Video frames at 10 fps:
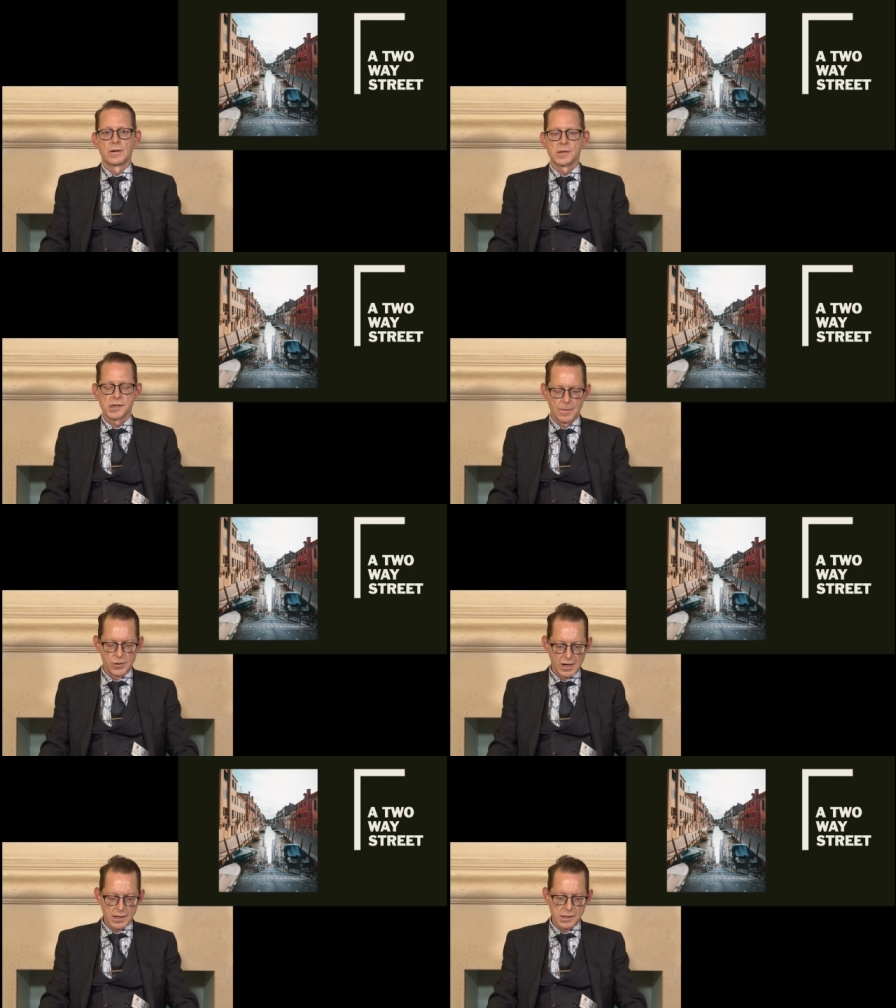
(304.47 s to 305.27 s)
on
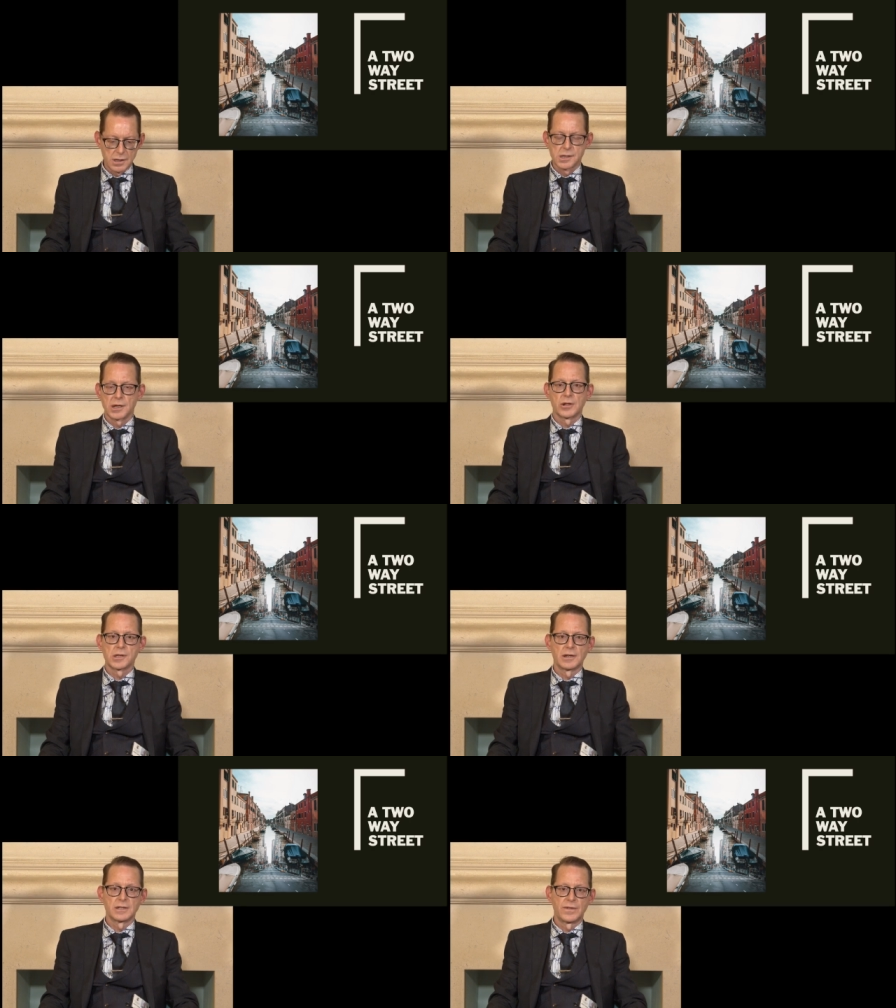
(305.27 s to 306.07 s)
subjects such as
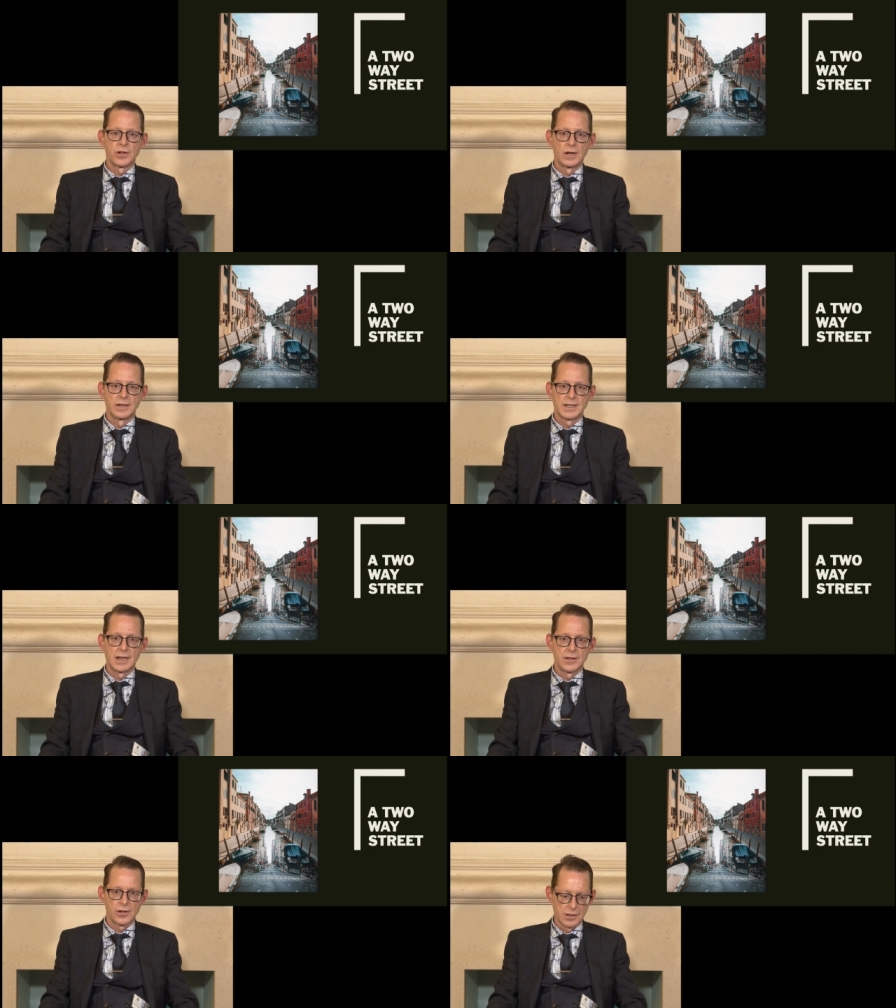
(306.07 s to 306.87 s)
artificial
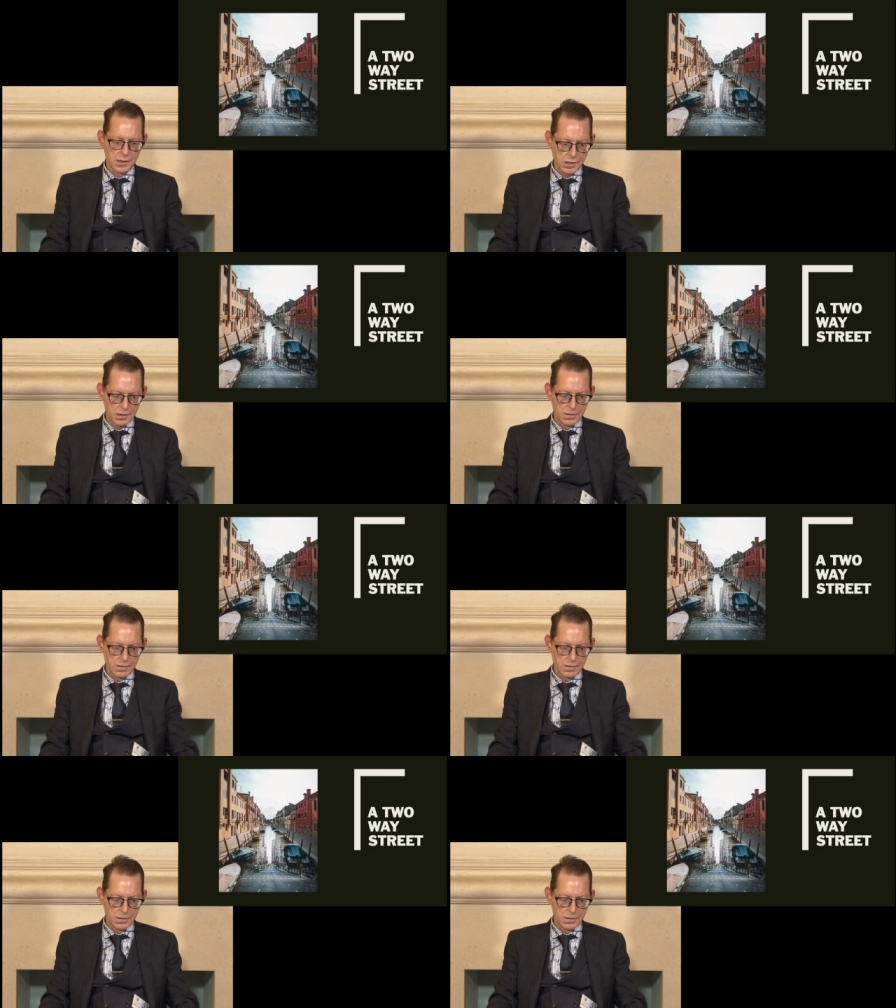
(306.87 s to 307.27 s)
intelligence,